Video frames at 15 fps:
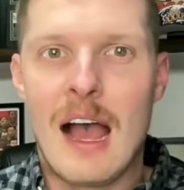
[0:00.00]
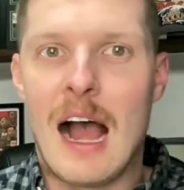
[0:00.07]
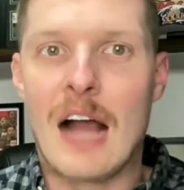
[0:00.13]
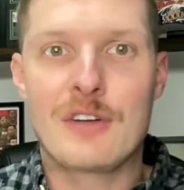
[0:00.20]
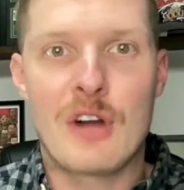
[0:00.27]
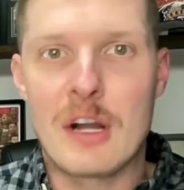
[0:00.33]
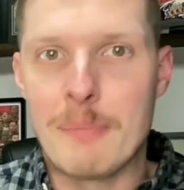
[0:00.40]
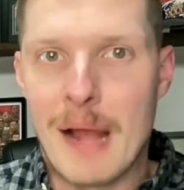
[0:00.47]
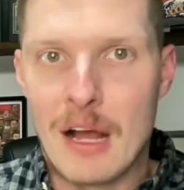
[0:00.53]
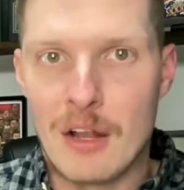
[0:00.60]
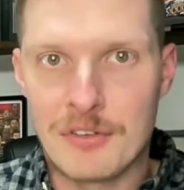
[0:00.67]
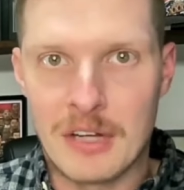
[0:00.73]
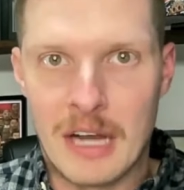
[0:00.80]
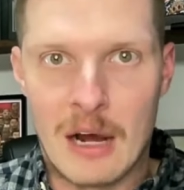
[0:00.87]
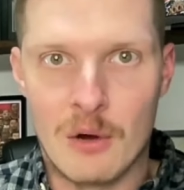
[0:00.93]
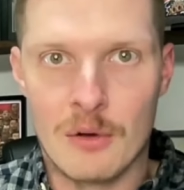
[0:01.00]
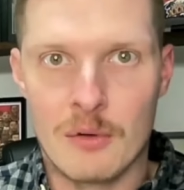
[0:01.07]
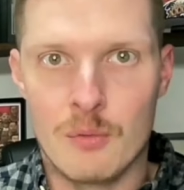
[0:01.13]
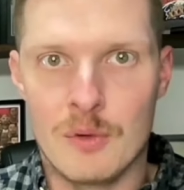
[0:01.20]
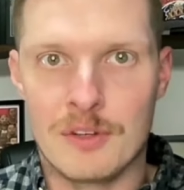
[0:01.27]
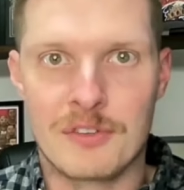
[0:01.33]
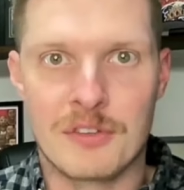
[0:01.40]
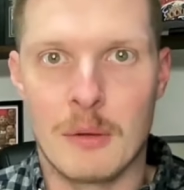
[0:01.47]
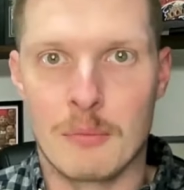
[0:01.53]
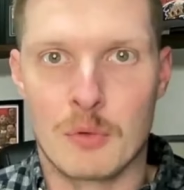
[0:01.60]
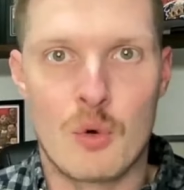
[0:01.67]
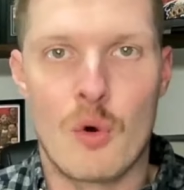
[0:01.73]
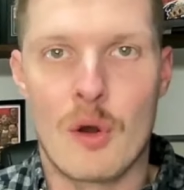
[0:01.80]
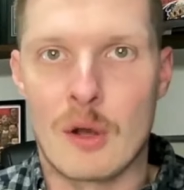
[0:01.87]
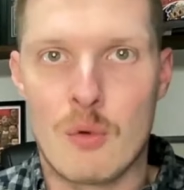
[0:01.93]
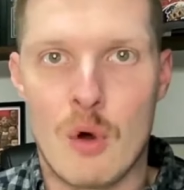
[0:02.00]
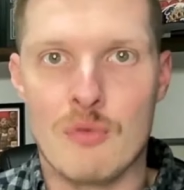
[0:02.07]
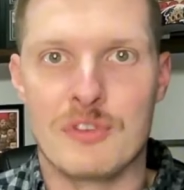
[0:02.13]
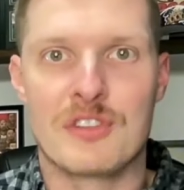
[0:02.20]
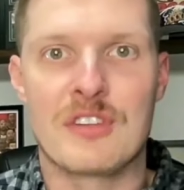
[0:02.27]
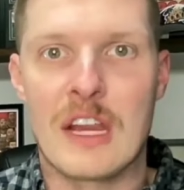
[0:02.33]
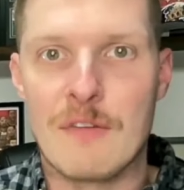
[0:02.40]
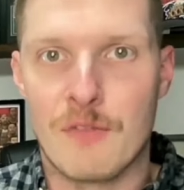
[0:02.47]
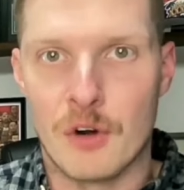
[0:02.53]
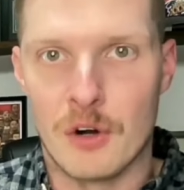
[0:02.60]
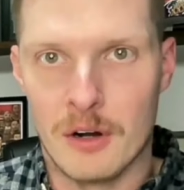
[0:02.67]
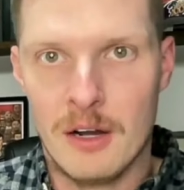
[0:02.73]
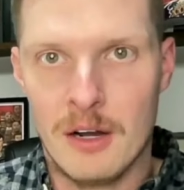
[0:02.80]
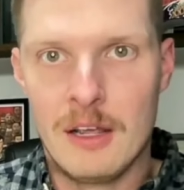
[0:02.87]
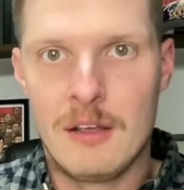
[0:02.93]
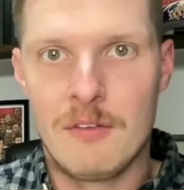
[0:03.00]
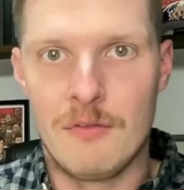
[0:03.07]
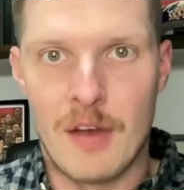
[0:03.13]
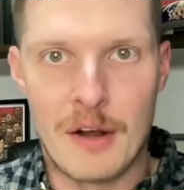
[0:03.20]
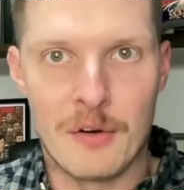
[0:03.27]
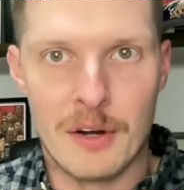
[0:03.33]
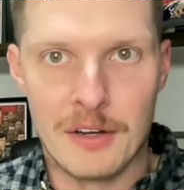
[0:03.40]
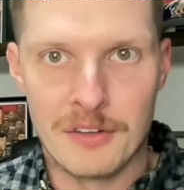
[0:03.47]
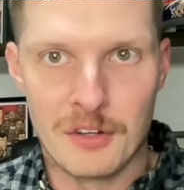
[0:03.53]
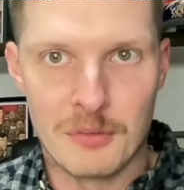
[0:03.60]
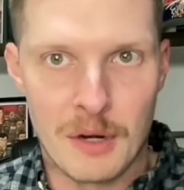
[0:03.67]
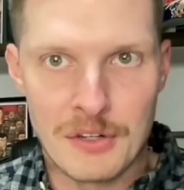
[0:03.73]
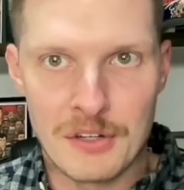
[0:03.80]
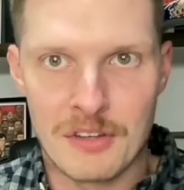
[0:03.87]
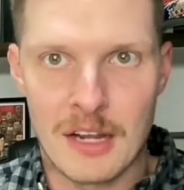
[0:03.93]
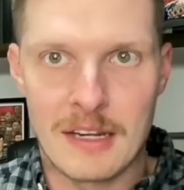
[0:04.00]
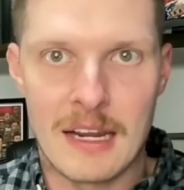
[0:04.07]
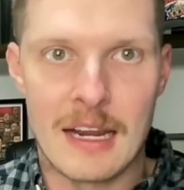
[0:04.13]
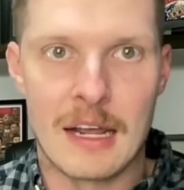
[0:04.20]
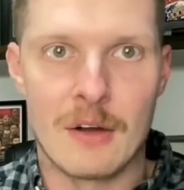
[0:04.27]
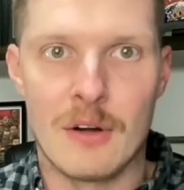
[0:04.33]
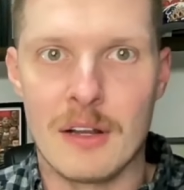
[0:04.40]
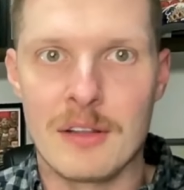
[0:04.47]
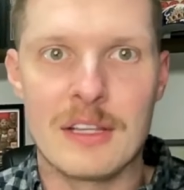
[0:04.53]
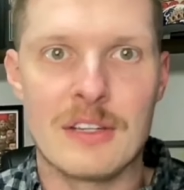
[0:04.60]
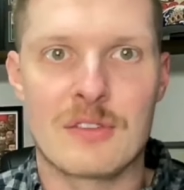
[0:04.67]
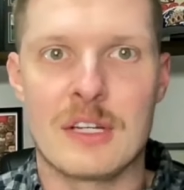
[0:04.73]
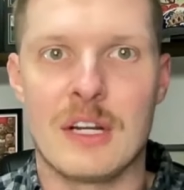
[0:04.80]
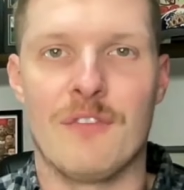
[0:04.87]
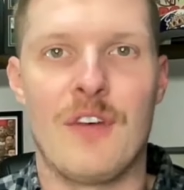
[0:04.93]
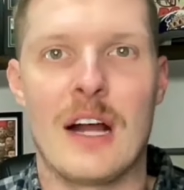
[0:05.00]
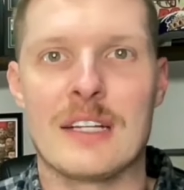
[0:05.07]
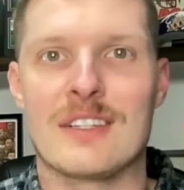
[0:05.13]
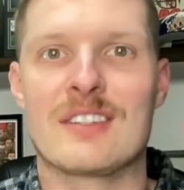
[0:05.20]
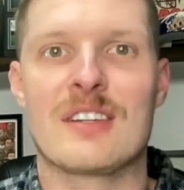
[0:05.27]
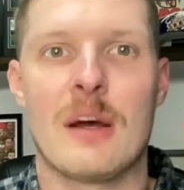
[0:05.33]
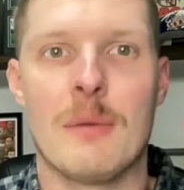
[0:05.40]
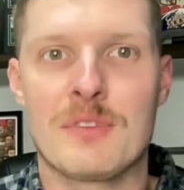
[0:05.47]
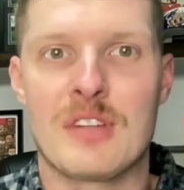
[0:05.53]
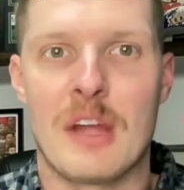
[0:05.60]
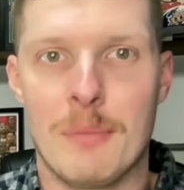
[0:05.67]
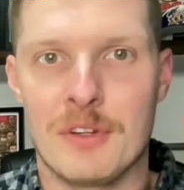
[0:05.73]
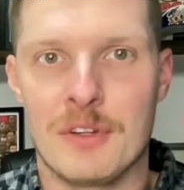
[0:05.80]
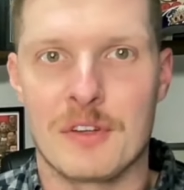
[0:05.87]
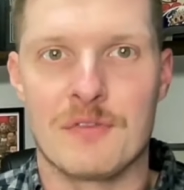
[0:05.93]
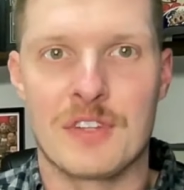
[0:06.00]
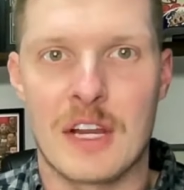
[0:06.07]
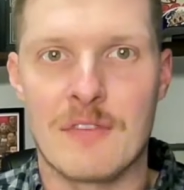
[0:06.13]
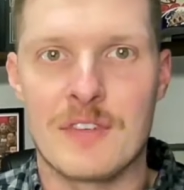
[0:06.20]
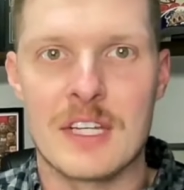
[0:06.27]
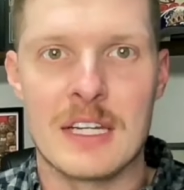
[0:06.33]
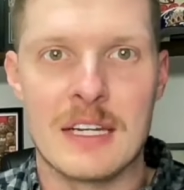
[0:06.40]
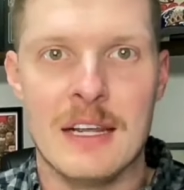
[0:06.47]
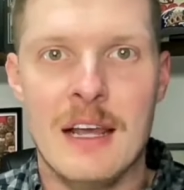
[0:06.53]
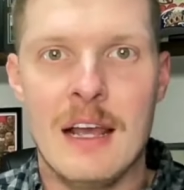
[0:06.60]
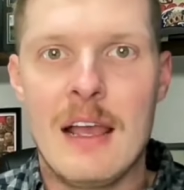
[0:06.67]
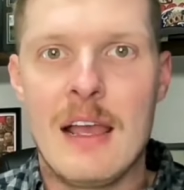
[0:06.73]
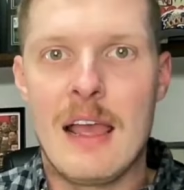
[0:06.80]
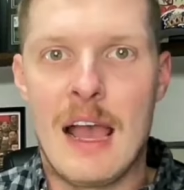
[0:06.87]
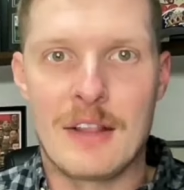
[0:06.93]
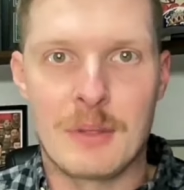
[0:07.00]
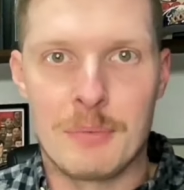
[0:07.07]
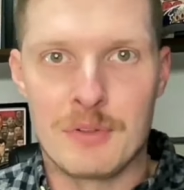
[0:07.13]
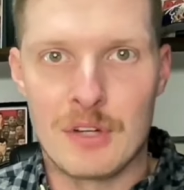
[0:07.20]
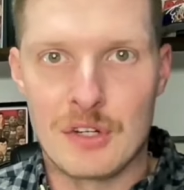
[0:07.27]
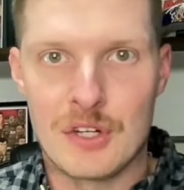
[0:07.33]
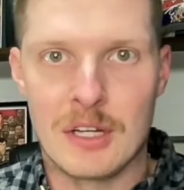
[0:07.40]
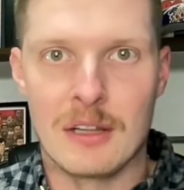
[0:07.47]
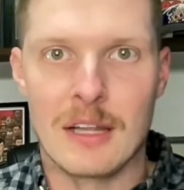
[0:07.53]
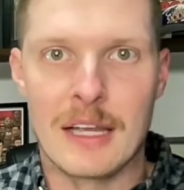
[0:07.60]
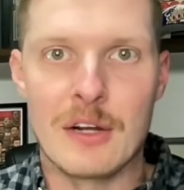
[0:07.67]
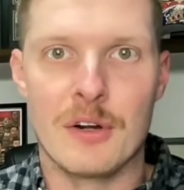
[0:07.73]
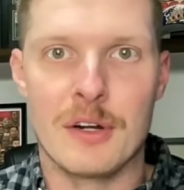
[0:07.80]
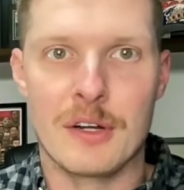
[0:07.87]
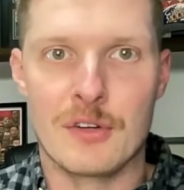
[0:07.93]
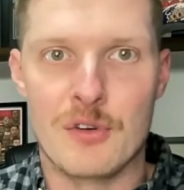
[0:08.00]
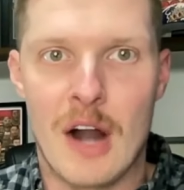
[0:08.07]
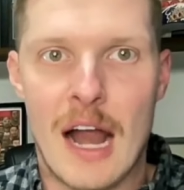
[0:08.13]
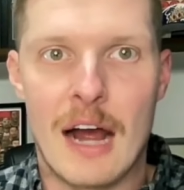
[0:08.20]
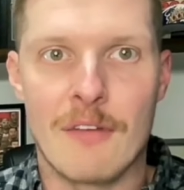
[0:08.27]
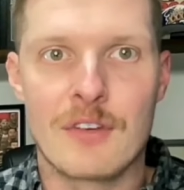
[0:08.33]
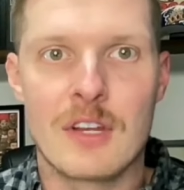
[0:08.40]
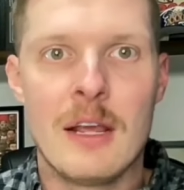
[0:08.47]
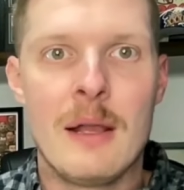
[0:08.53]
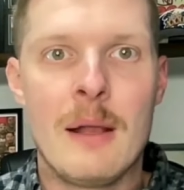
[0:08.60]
I try to balance it out with some quote unquote safer veterans as much as I can, or at least, find some semblance of safety at the position later in a draft.